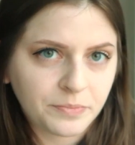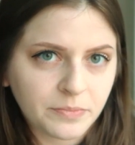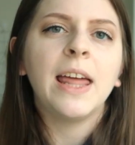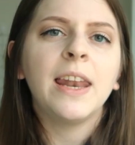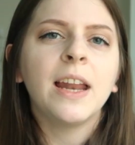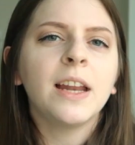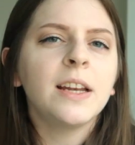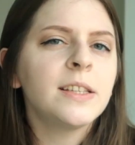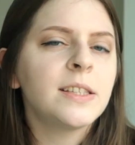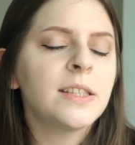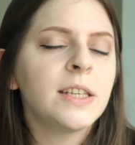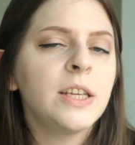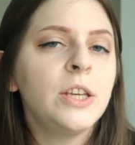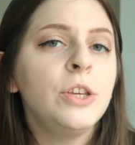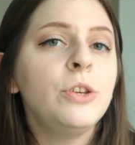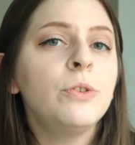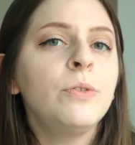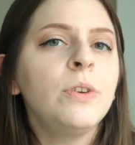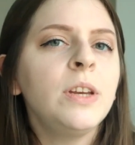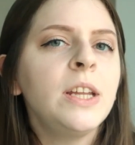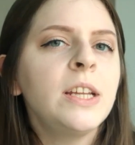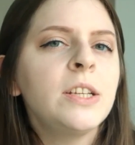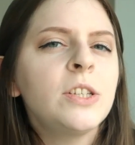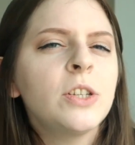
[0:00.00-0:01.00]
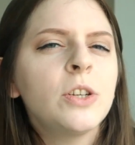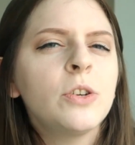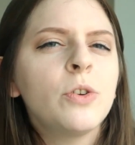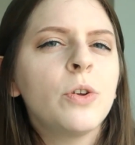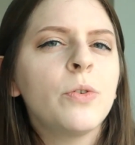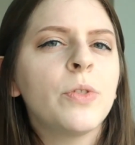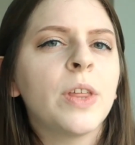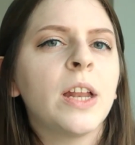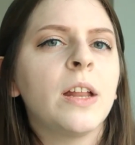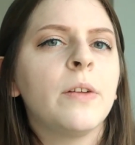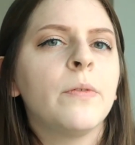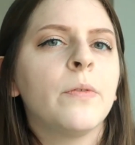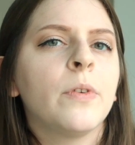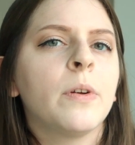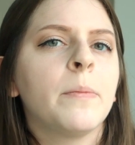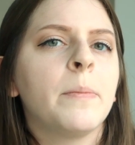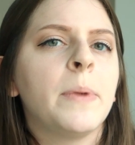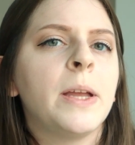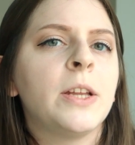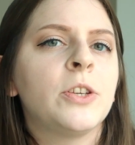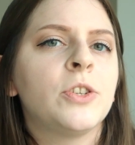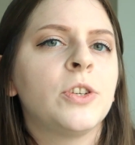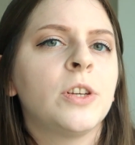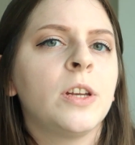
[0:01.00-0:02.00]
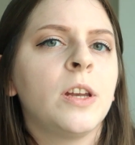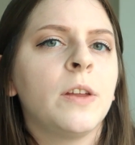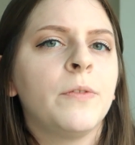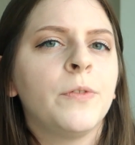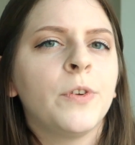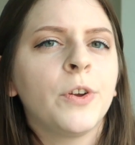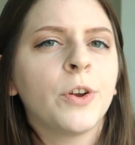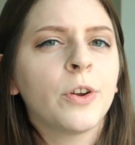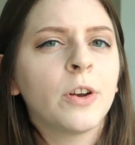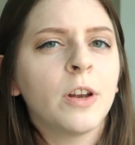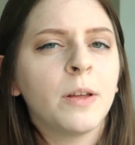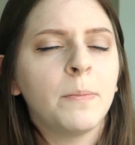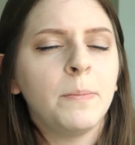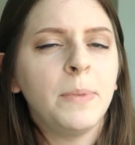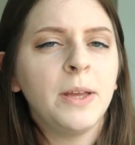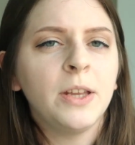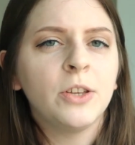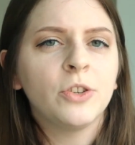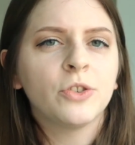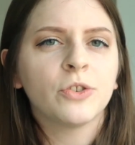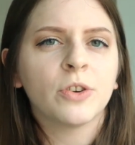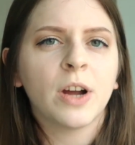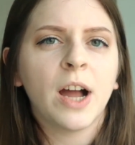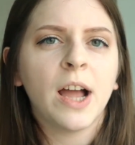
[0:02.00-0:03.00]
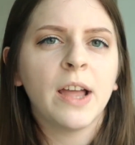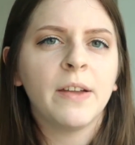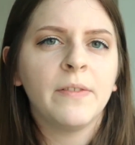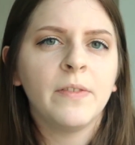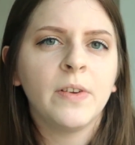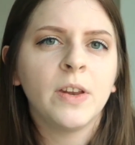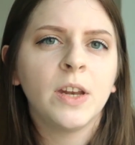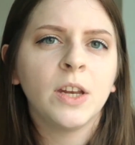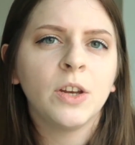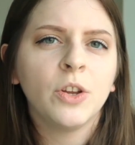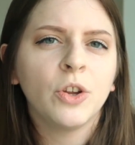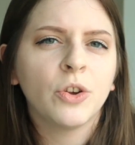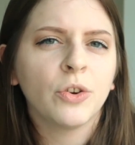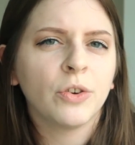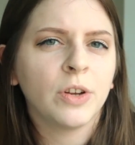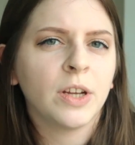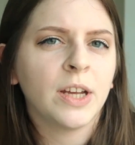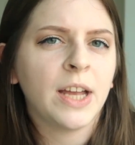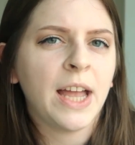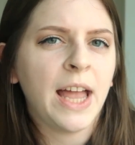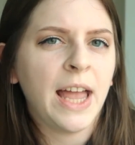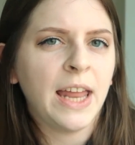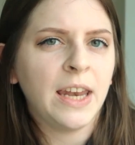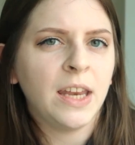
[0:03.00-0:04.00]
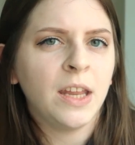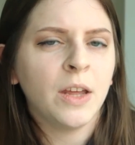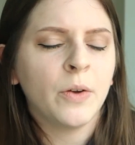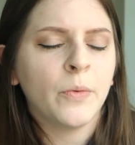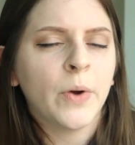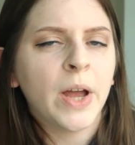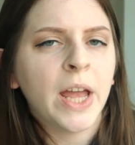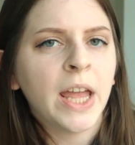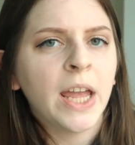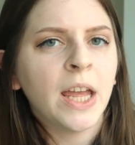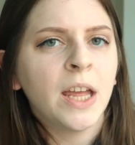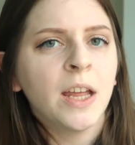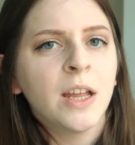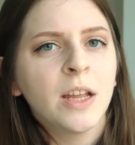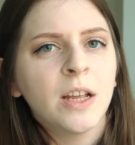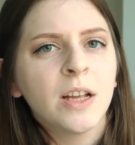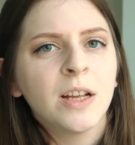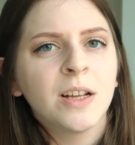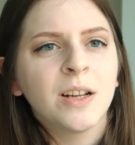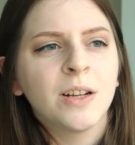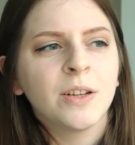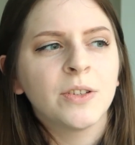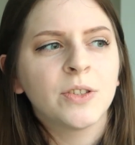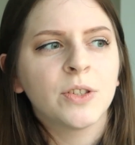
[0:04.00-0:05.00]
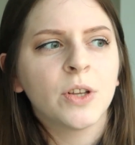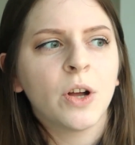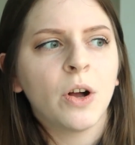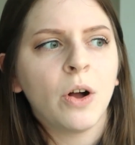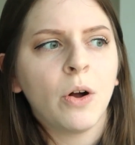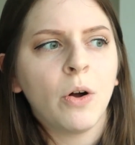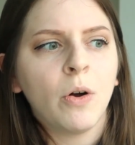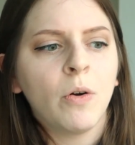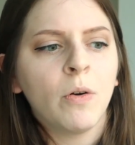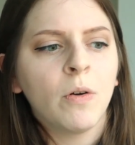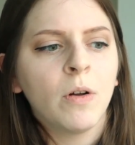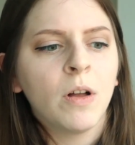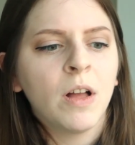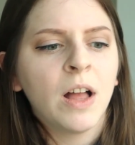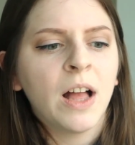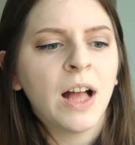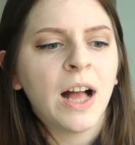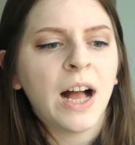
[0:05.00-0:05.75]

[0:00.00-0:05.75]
And honestly, you need to know that information if you're going to be driving in Korea anyway. So